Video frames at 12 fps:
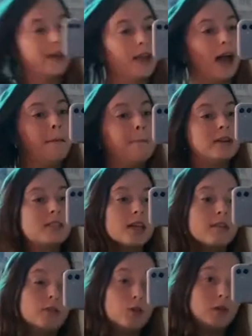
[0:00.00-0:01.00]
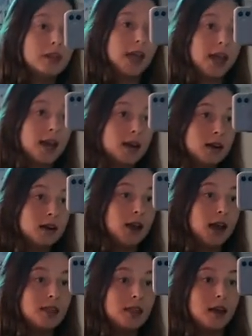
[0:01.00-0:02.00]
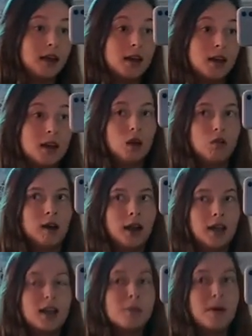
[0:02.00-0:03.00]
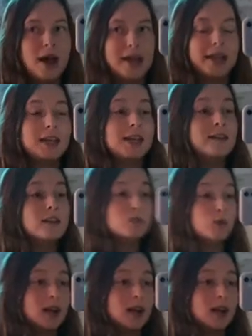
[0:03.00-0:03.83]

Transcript: Yeah, I'm about to get food with Anna. And then when I get back, here's what